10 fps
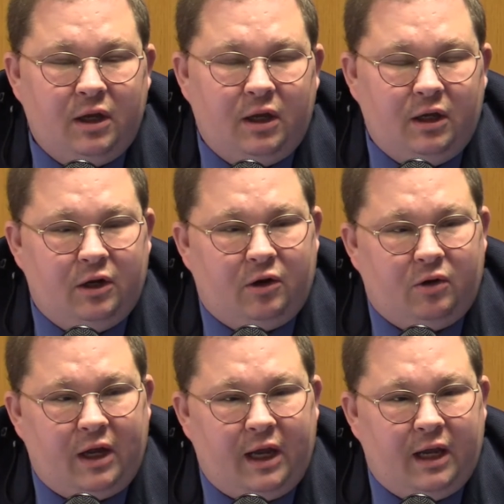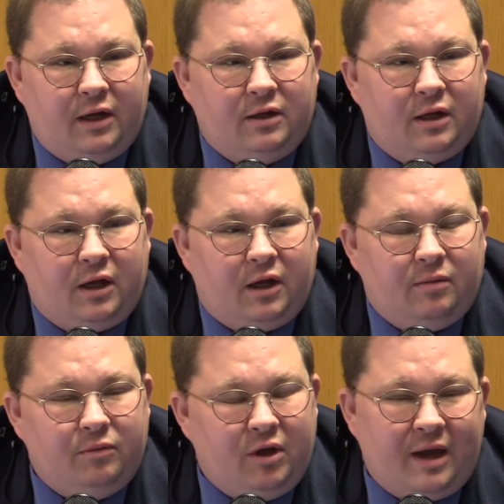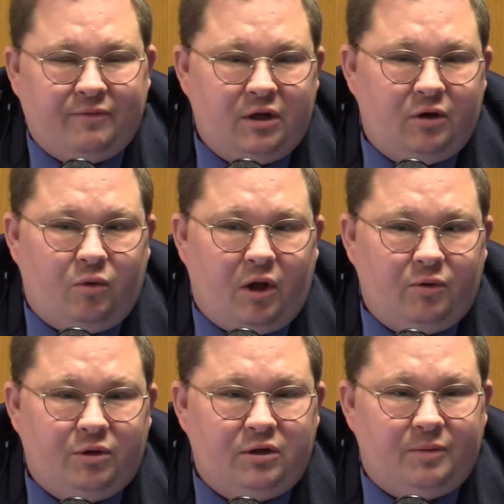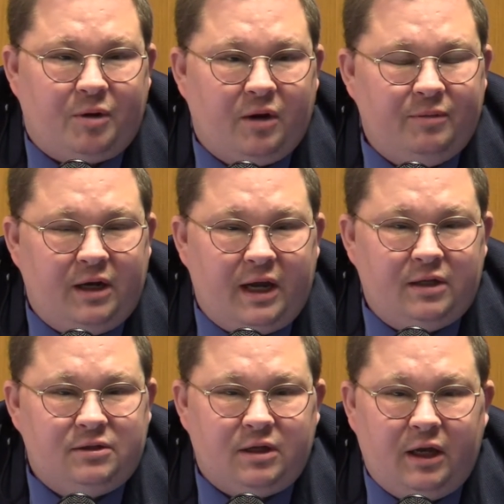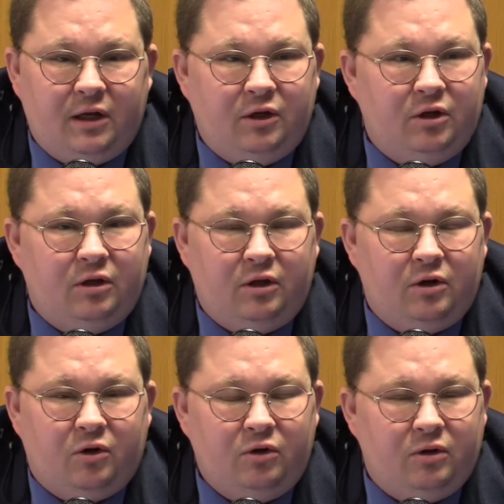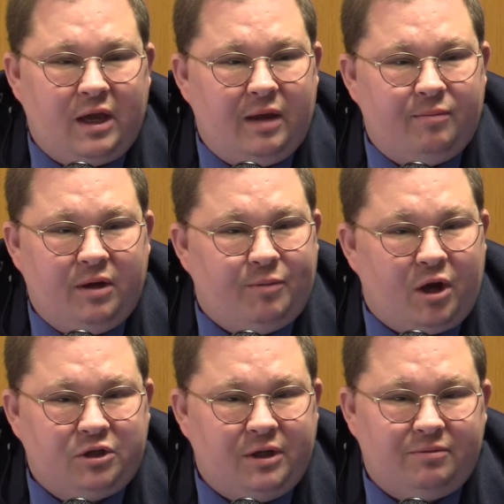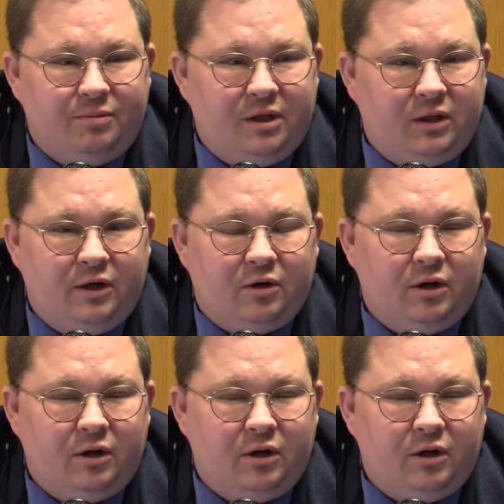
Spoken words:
you know, and you have to get along with the department heads, and, you know, you can't be a boss, you have to be a leader.